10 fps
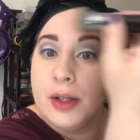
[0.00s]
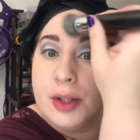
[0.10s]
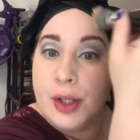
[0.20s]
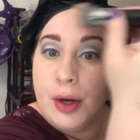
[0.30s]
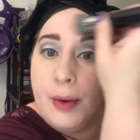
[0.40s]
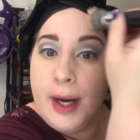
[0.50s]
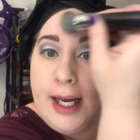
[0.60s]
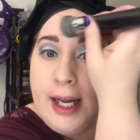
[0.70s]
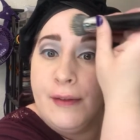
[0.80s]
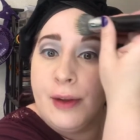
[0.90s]
So
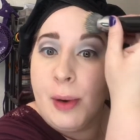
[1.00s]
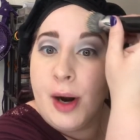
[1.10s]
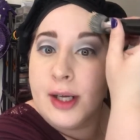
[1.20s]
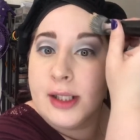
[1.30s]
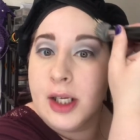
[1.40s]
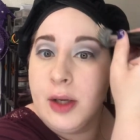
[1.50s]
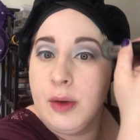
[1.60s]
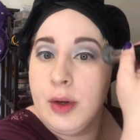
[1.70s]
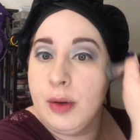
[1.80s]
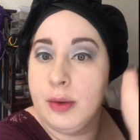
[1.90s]
any of the products that you
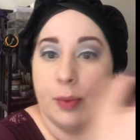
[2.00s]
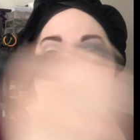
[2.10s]
use